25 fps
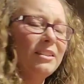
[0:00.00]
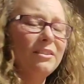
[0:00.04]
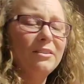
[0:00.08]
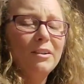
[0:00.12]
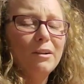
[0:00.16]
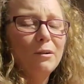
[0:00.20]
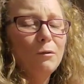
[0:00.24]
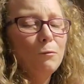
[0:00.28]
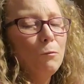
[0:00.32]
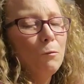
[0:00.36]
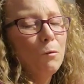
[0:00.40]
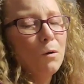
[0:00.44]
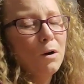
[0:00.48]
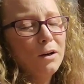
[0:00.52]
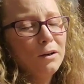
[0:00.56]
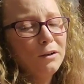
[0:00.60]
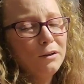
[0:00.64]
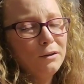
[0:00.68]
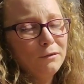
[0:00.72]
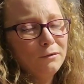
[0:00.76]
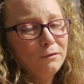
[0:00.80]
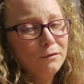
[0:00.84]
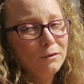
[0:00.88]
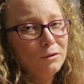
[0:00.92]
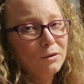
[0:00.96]
they're a
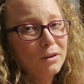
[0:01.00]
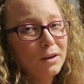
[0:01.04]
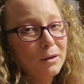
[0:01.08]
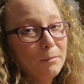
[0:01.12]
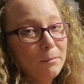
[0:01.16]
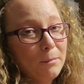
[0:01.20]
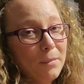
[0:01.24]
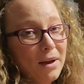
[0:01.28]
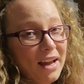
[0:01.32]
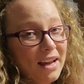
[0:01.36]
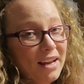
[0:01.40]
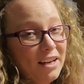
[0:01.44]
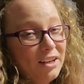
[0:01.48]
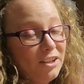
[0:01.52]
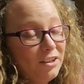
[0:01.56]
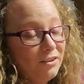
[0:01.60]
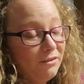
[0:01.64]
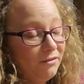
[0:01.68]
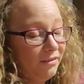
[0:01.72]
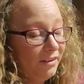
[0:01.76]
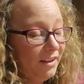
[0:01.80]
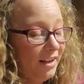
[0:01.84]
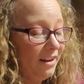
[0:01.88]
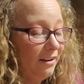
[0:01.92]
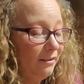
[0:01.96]
wonderful companion
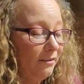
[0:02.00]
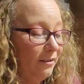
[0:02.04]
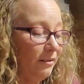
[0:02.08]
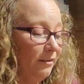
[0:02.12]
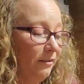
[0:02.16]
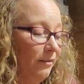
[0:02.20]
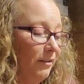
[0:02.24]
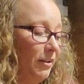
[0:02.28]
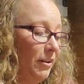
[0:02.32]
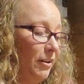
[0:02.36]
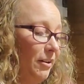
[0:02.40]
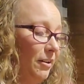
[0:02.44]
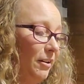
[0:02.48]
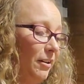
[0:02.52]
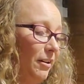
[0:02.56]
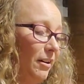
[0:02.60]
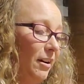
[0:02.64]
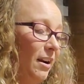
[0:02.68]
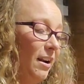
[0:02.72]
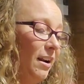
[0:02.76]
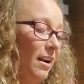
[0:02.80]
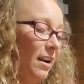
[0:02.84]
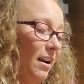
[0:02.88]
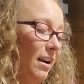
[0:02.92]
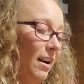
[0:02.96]
flower for
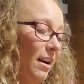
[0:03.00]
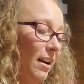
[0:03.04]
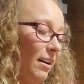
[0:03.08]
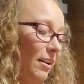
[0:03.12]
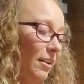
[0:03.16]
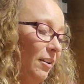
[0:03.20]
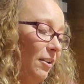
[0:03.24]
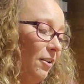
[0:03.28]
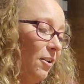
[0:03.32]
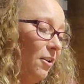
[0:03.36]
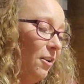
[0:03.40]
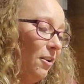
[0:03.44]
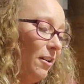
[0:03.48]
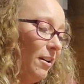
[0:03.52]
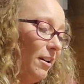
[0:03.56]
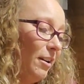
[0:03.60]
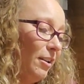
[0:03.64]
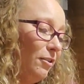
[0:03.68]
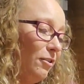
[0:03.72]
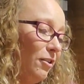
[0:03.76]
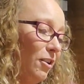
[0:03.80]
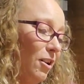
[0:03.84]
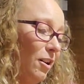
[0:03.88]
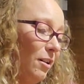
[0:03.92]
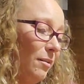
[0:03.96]
your garden
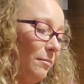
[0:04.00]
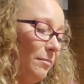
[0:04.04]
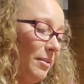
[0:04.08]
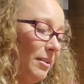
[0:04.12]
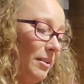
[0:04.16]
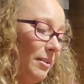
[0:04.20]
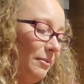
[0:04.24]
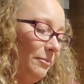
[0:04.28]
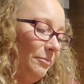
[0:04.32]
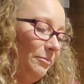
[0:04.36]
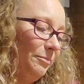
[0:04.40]
crops.